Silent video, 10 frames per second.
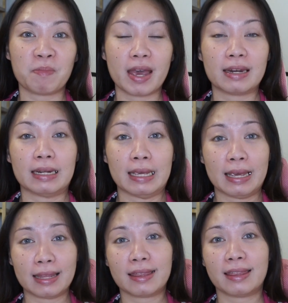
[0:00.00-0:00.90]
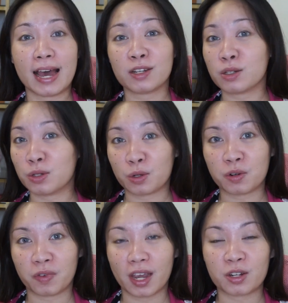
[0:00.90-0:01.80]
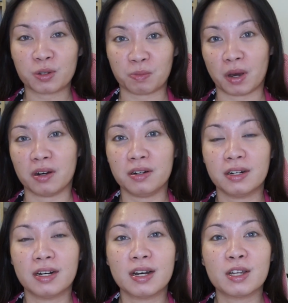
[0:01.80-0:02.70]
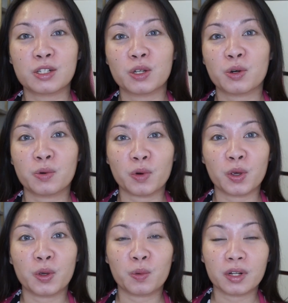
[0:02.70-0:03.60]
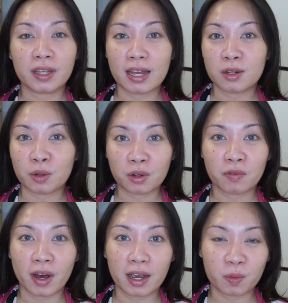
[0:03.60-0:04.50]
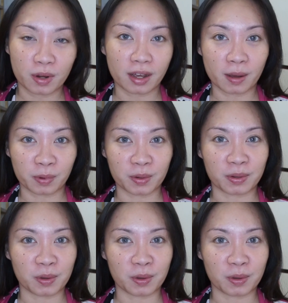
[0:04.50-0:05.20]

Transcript: and hit that notification bell so you will get notified when I upload new